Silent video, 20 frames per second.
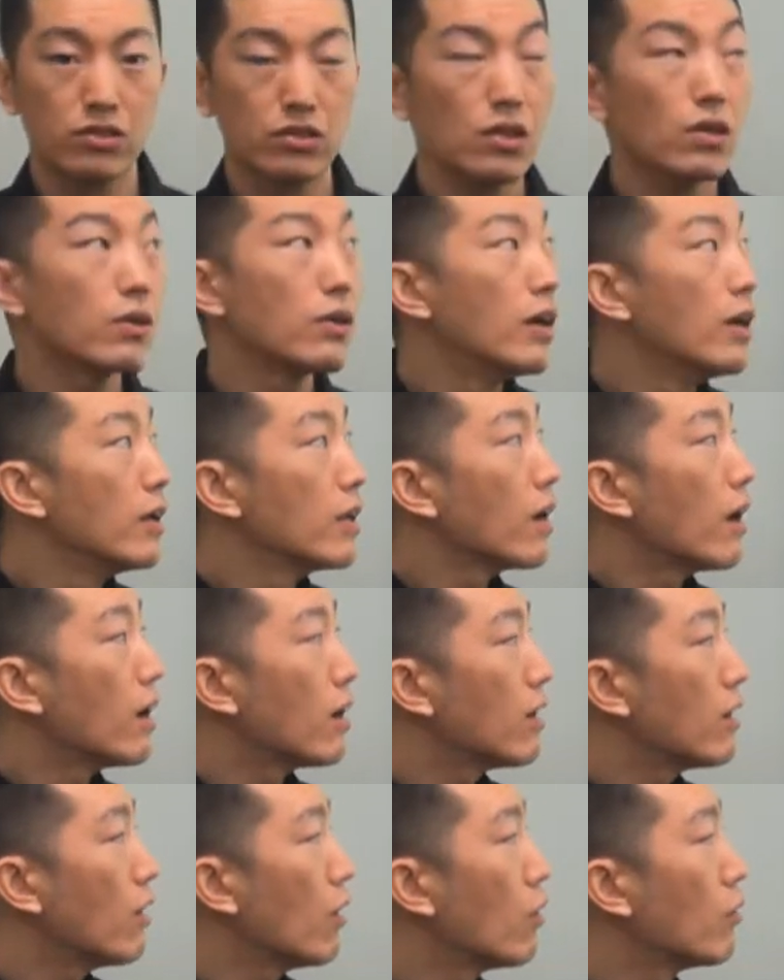So,
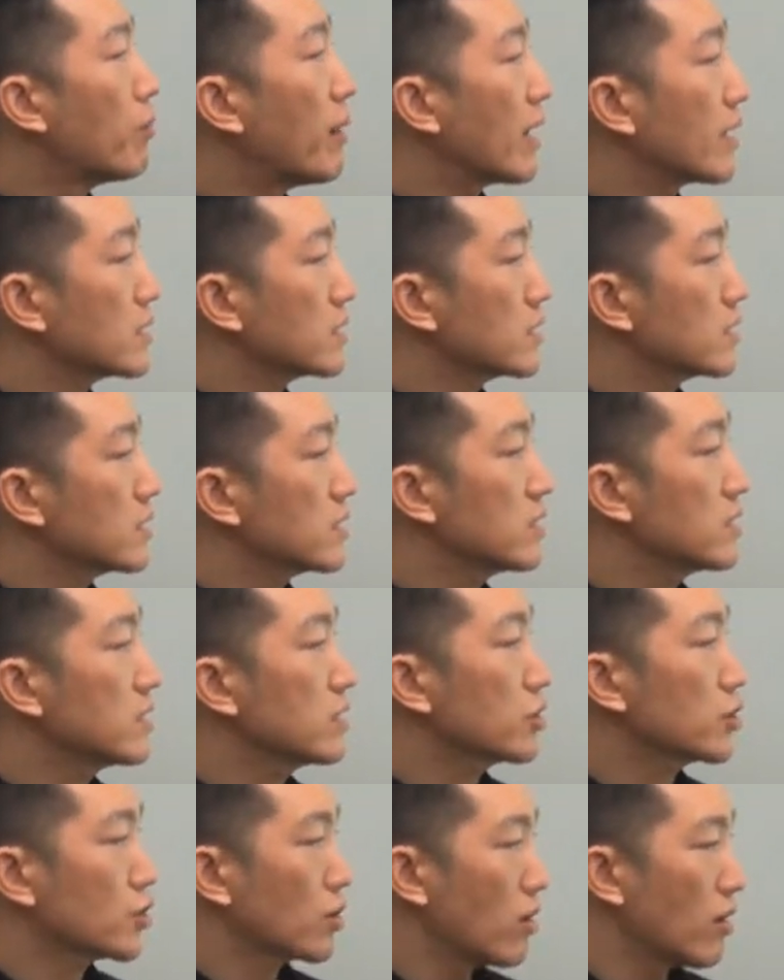Obasi
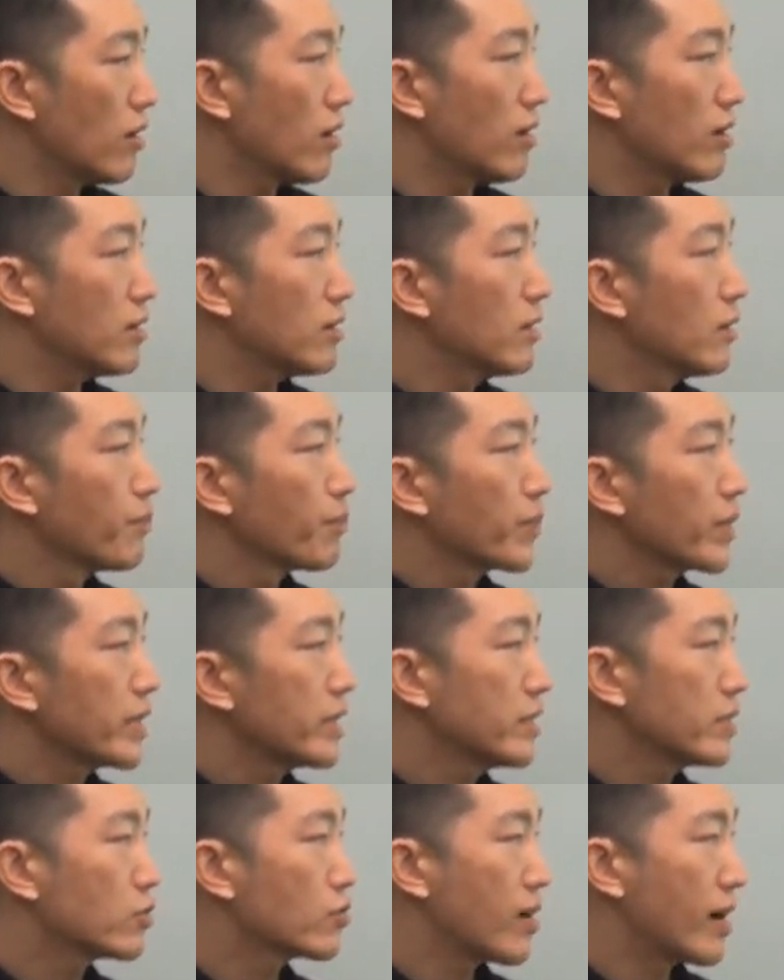Shaw,
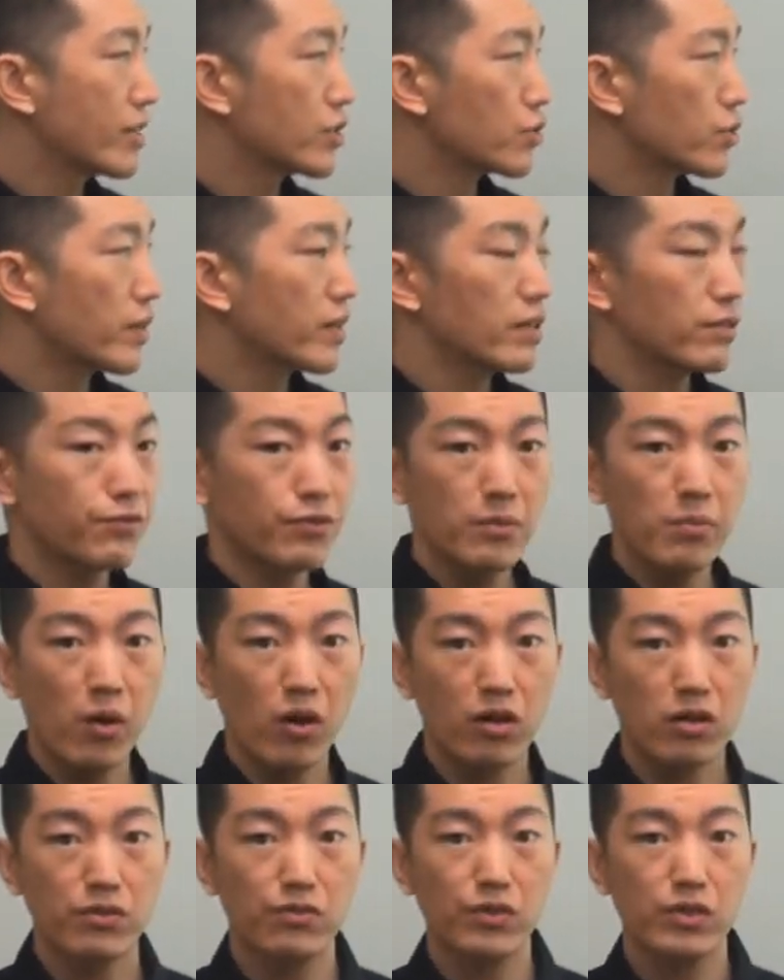he graduated from
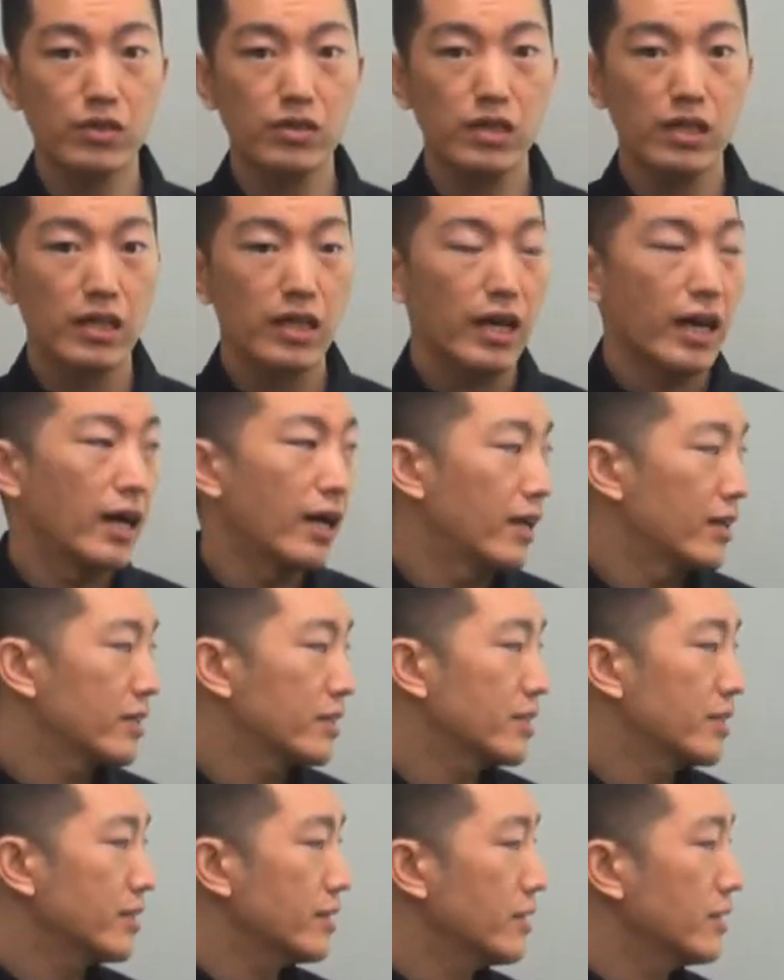Harvard, and
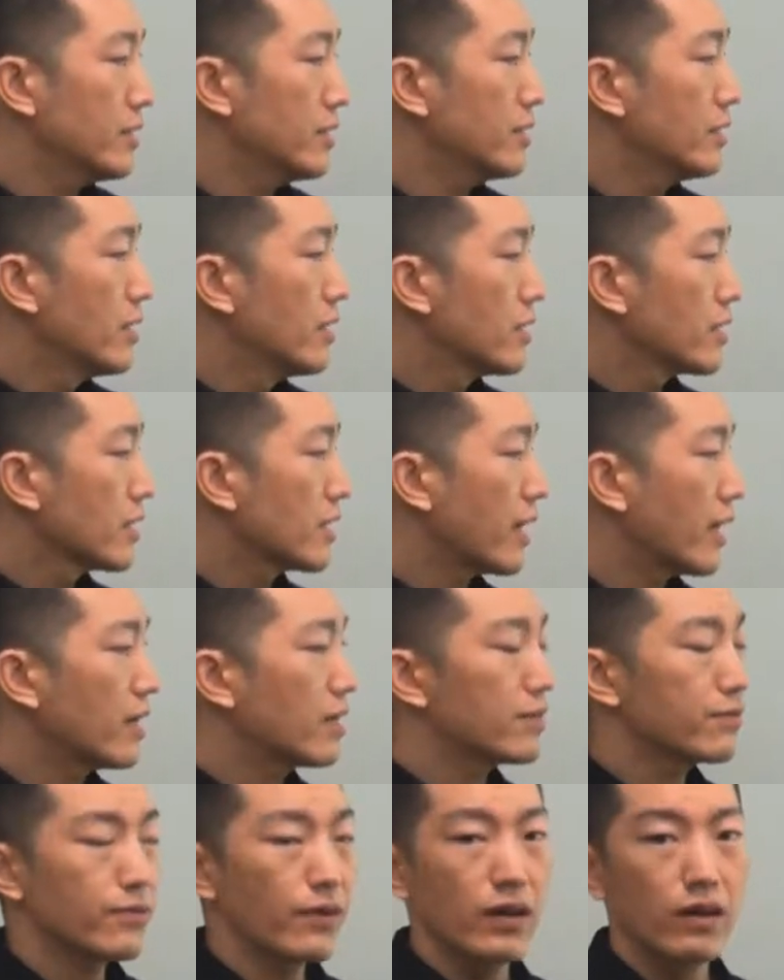he
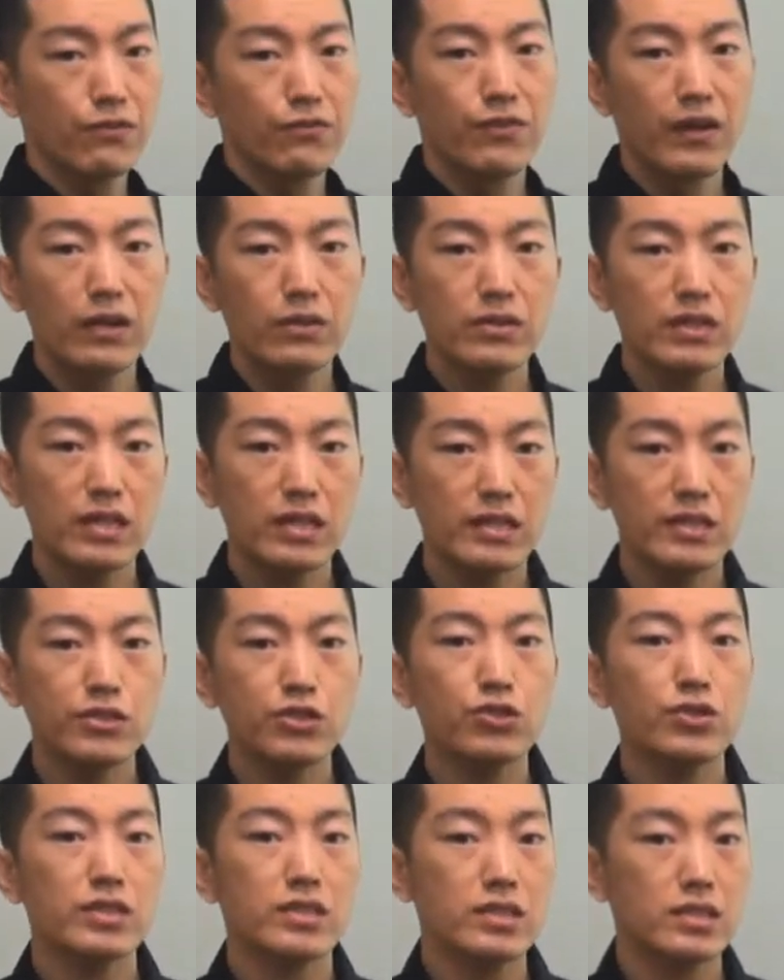gave a very
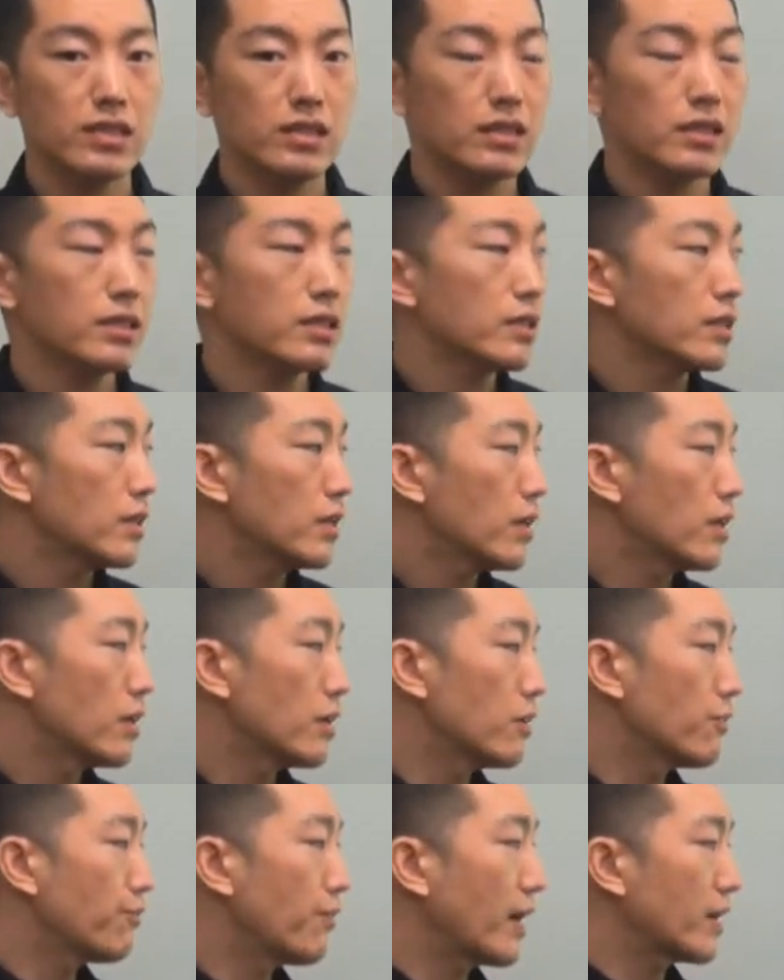interesting
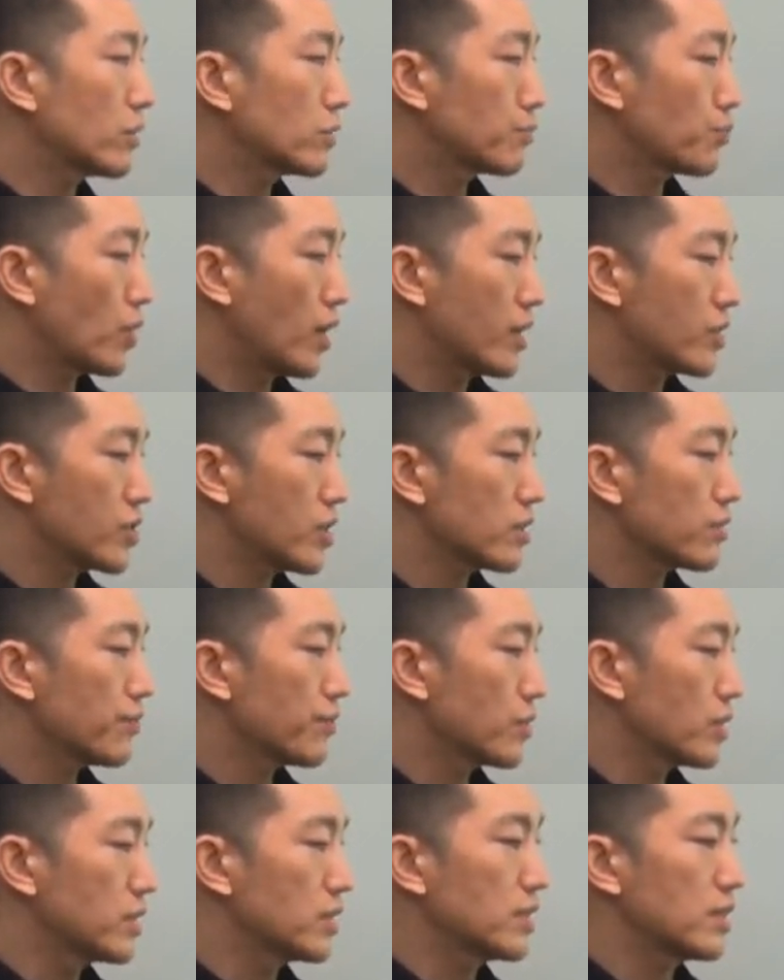final project
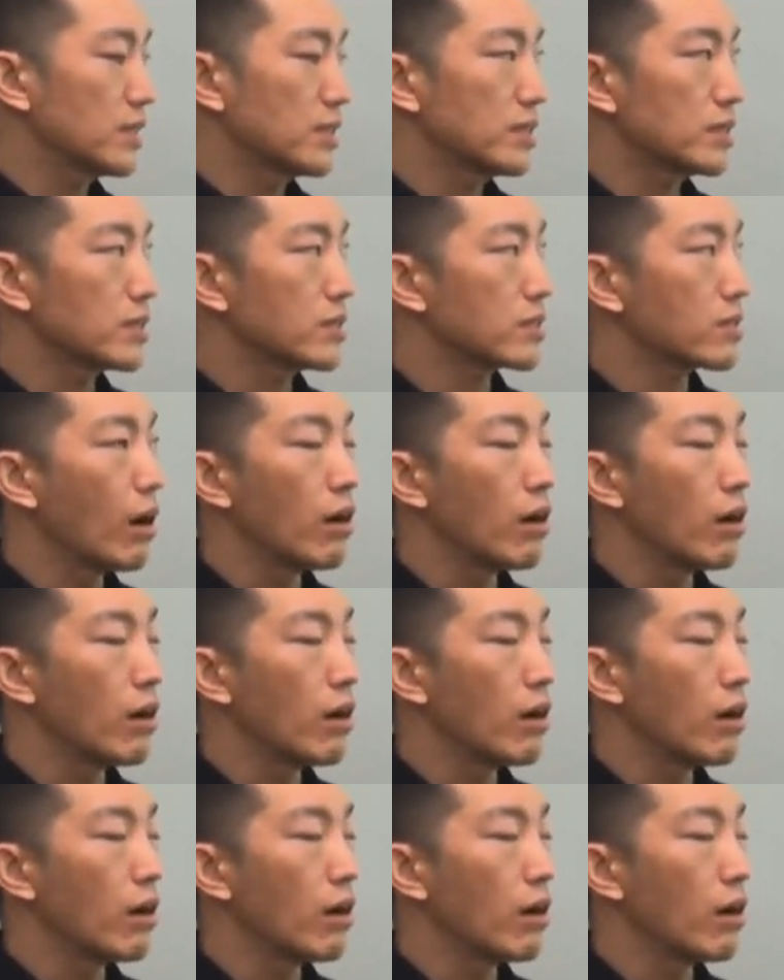for his thesis.